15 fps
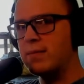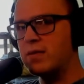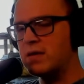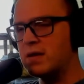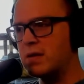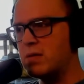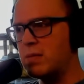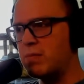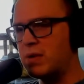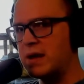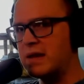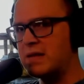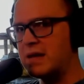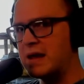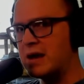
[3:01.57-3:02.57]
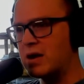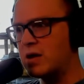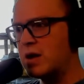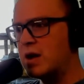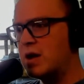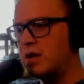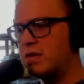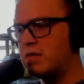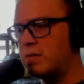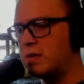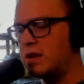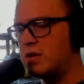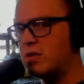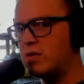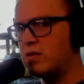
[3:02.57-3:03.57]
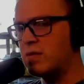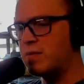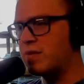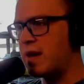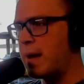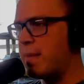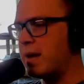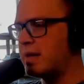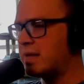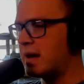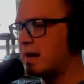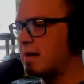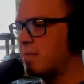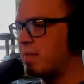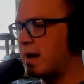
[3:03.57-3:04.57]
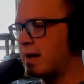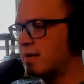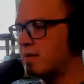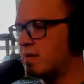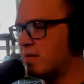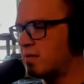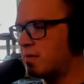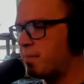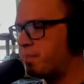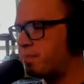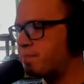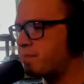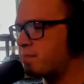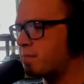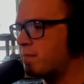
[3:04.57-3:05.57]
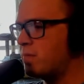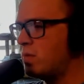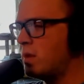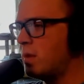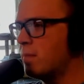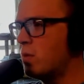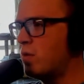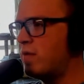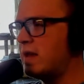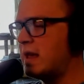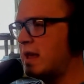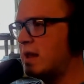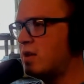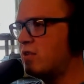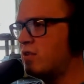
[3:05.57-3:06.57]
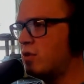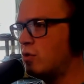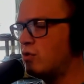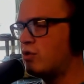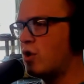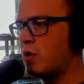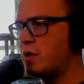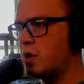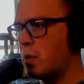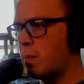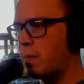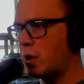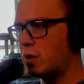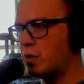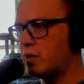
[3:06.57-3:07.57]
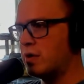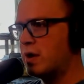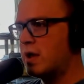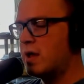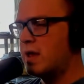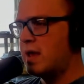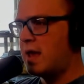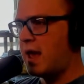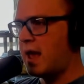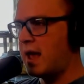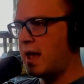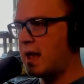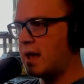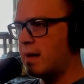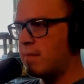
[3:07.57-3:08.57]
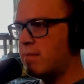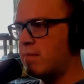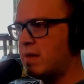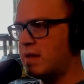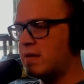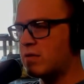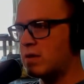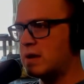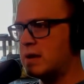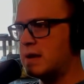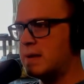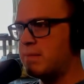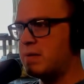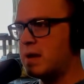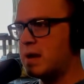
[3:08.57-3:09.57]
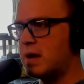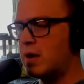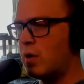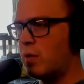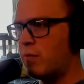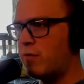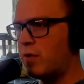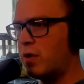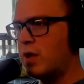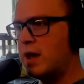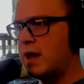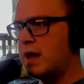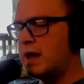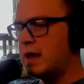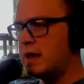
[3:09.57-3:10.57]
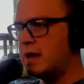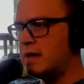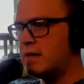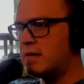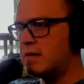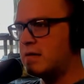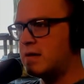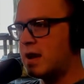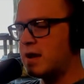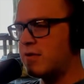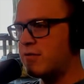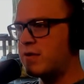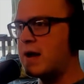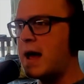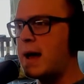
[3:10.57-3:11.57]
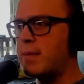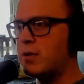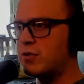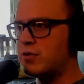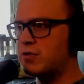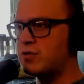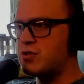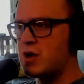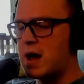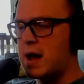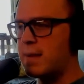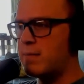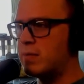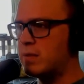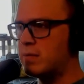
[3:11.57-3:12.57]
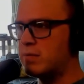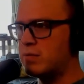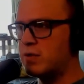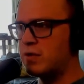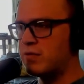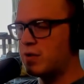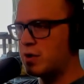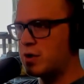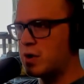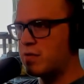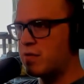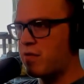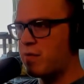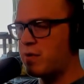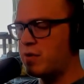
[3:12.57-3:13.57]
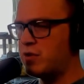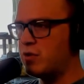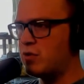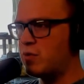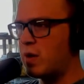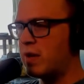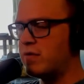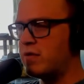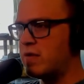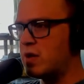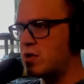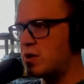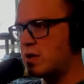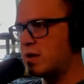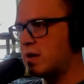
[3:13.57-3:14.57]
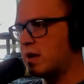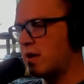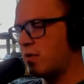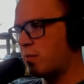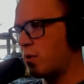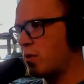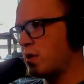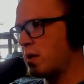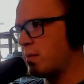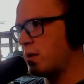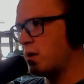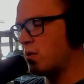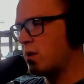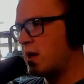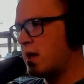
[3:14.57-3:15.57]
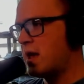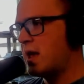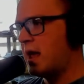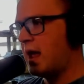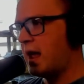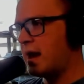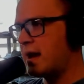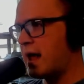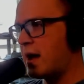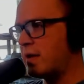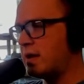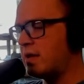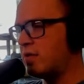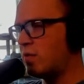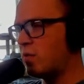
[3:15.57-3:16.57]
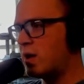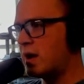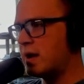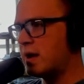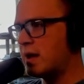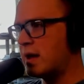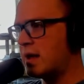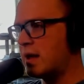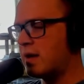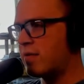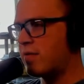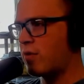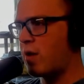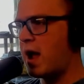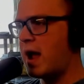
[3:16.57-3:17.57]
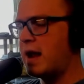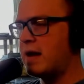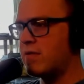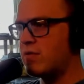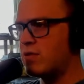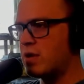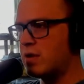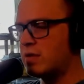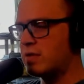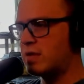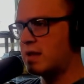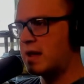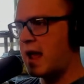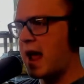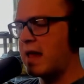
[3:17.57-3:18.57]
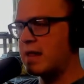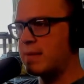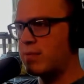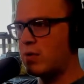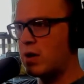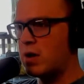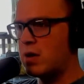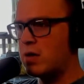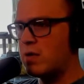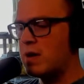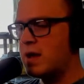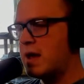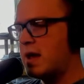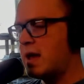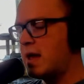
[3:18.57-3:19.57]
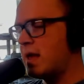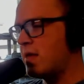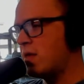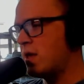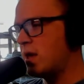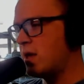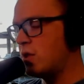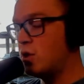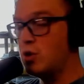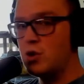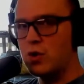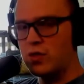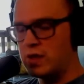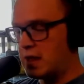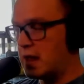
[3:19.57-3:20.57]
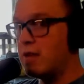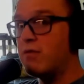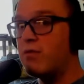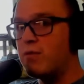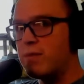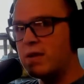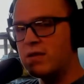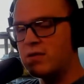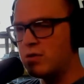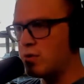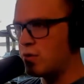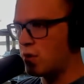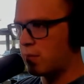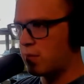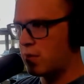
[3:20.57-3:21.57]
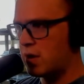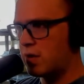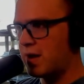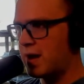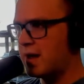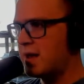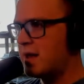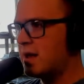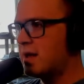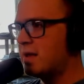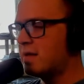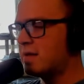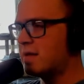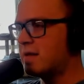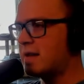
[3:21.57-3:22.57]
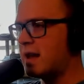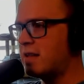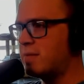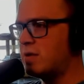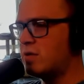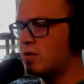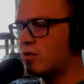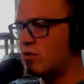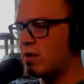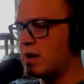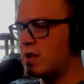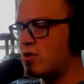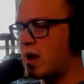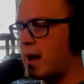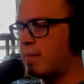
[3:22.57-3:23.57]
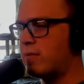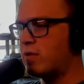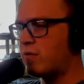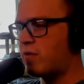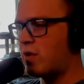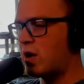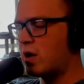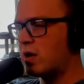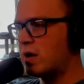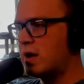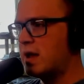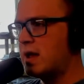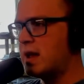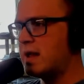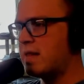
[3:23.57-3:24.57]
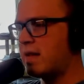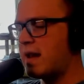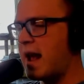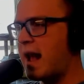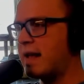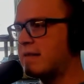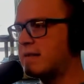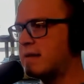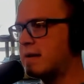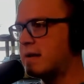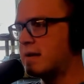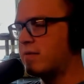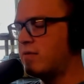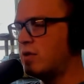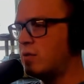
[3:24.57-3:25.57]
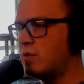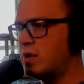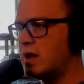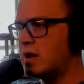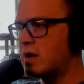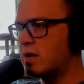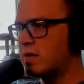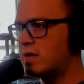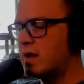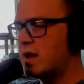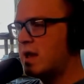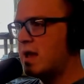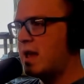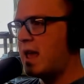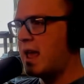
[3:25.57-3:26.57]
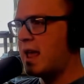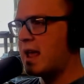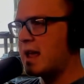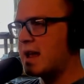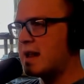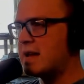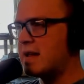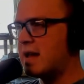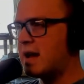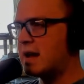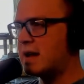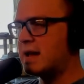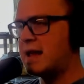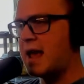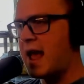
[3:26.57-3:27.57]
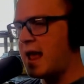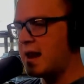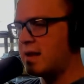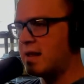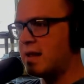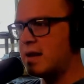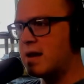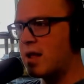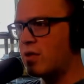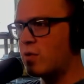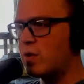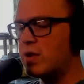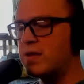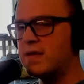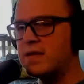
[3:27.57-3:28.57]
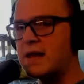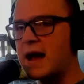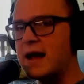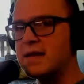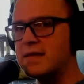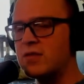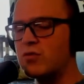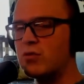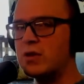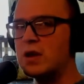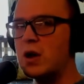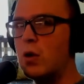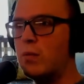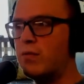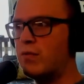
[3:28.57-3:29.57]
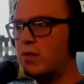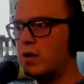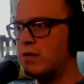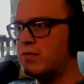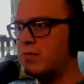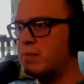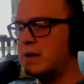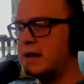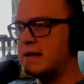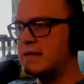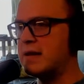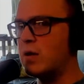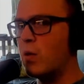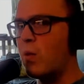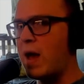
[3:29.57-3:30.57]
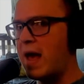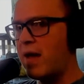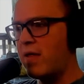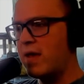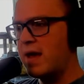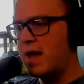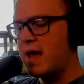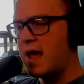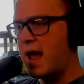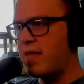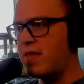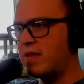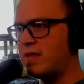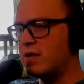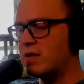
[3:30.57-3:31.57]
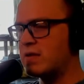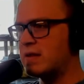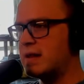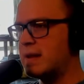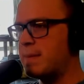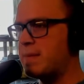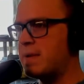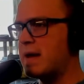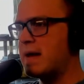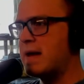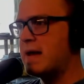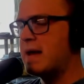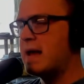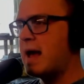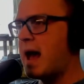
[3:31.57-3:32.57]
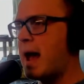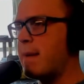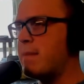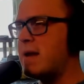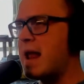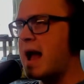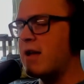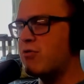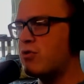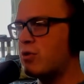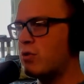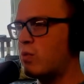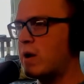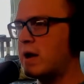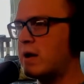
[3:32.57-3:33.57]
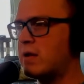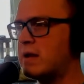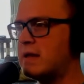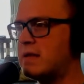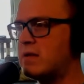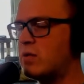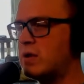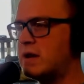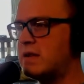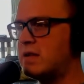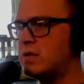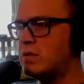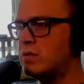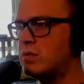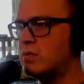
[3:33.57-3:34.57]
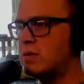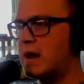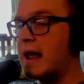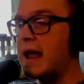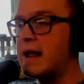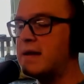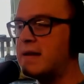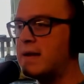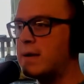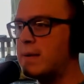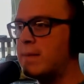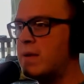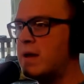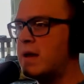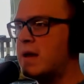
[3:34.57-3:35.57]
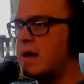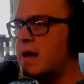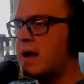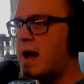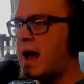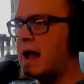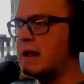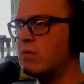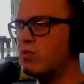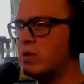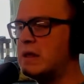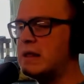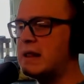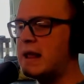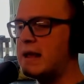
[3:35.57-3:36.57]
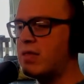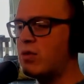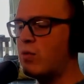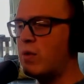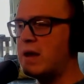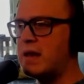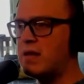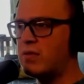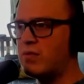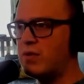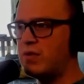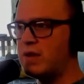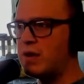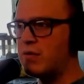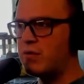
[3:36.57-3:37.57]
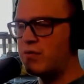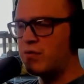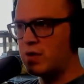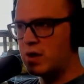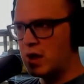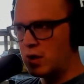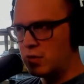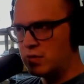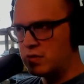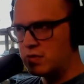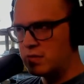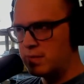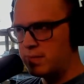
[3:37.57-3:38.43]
is going to be placing here so we can do some side-by-side comparisons? Moving into Tonio Burton, a Mr. Olympia hopeful. He's done a phenomenal job converting over from the 212 division in his pro debut, and now he's won a variety of shows, the Cali Pro, the infamous New York Pro, right? So this guy's been doing a great job so far in the last few years. And again, another one of these guys that's really hopeful of placing well at this year's Olympia. I'm not sure where he's going to land here. I really like the way his physique flows.